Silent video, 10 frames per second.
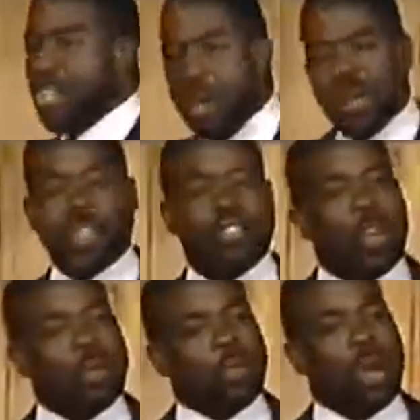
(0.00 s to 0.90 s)
you will
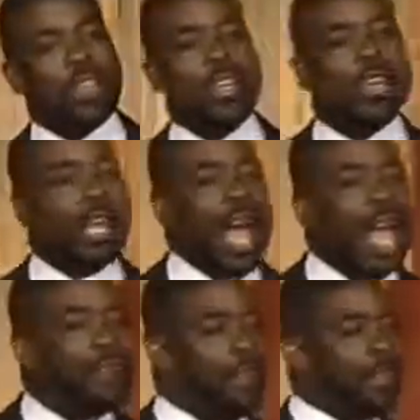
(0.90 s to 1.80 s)
determine whether your
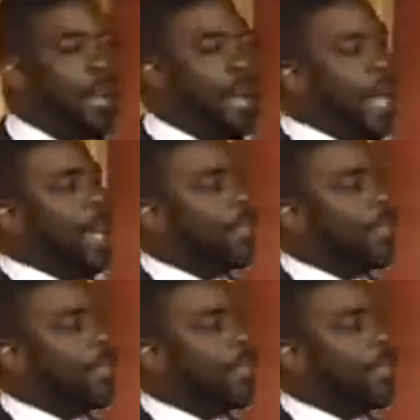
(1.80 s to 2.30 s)
life is a